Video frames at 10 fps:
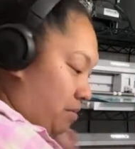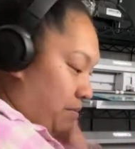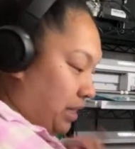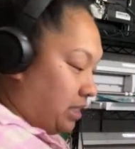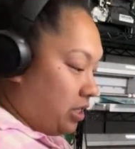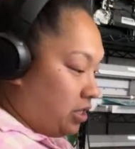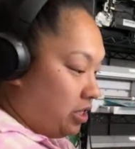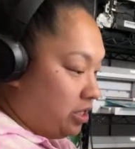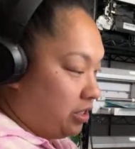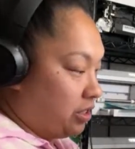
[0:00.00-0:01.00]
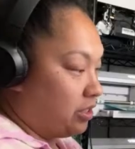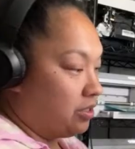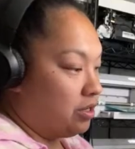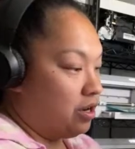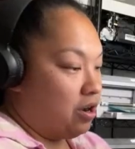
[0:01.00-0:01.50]
my stickers
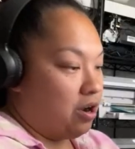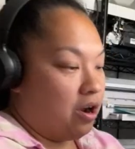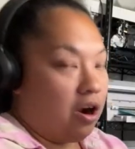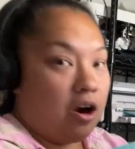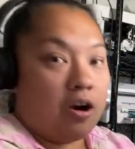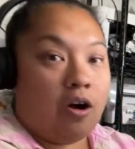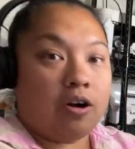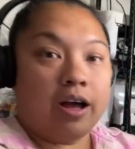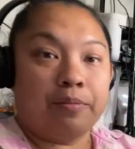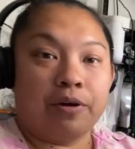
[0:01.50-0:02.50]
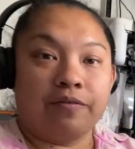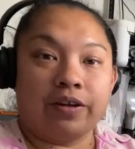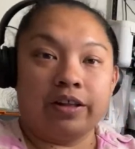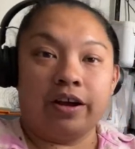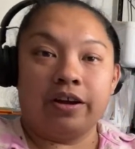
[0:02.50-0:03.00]
are all cut
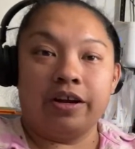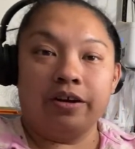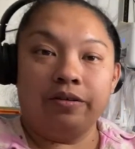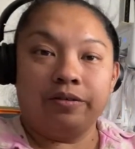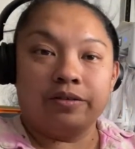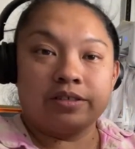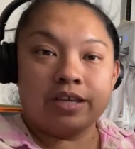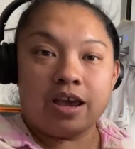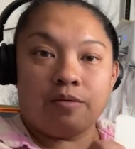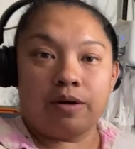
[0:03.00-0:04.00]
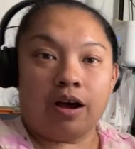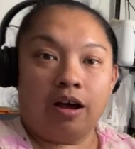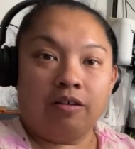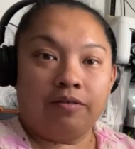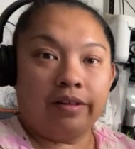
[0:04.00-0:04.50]
perfectly on here. Take one
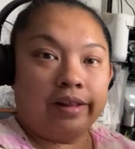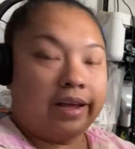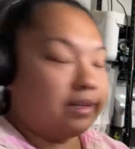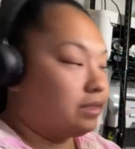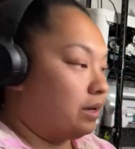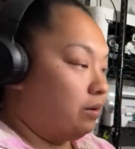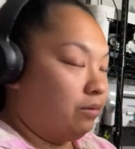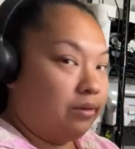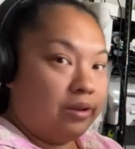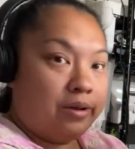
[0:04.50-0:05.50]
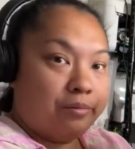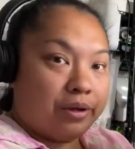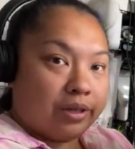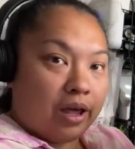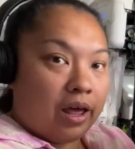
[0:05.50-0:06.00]
off, like so.
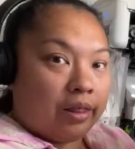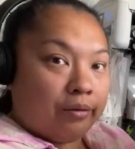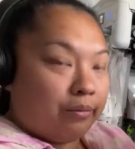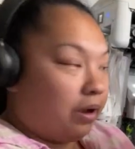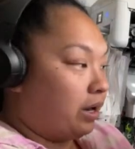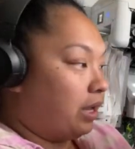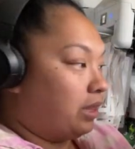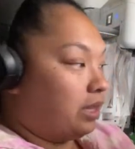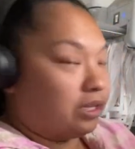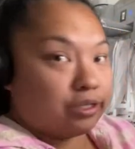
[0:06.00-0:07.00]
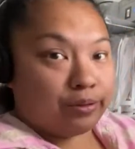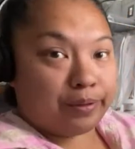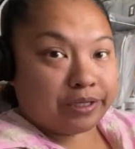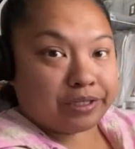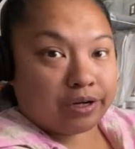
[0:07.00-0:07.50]
Put the other one in the
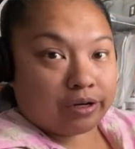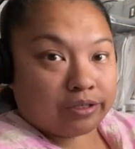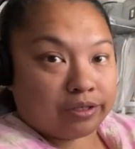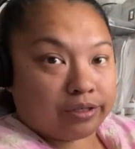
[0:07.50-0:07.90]
2D stuff